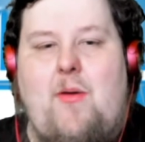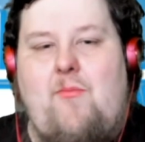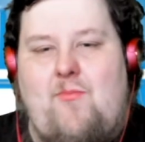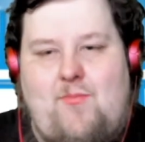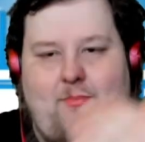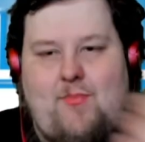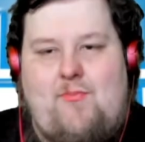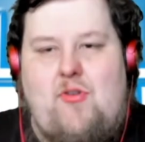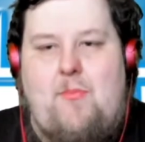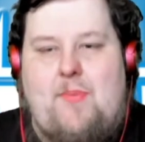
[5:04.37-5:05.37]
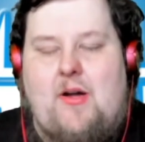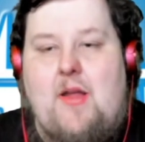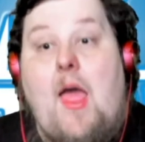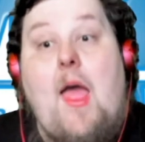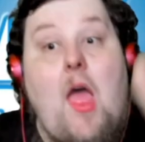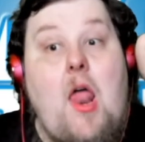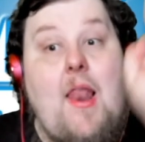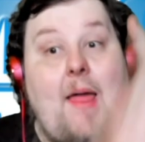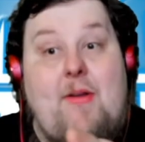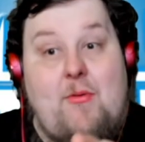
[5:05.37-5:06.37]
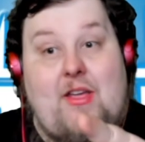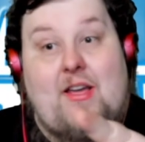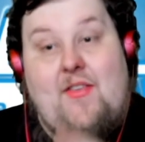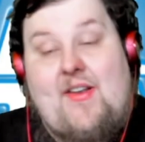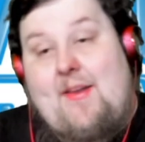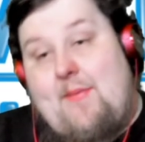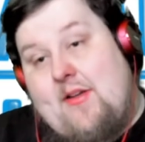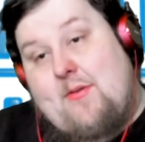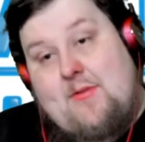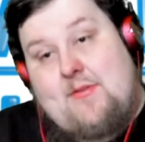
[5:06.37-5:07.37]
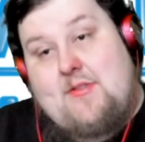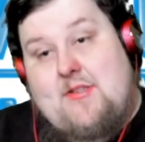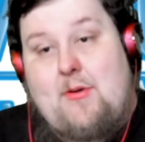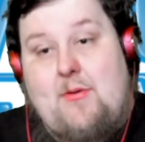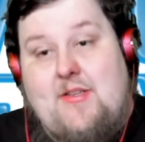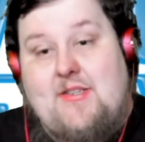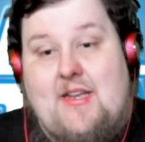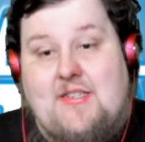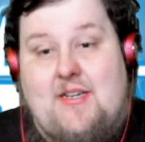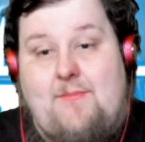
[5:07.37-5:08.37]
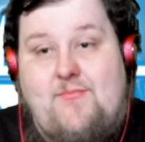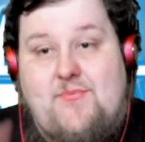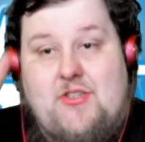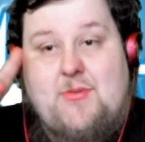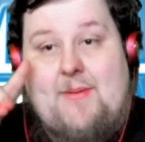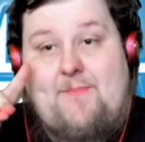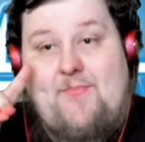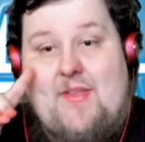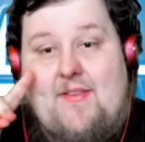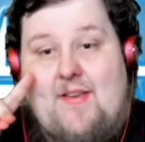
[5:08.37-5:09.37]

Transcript: a roadblock. Let me know what you guys think. Let me know Until next time, too sweet. Thanks,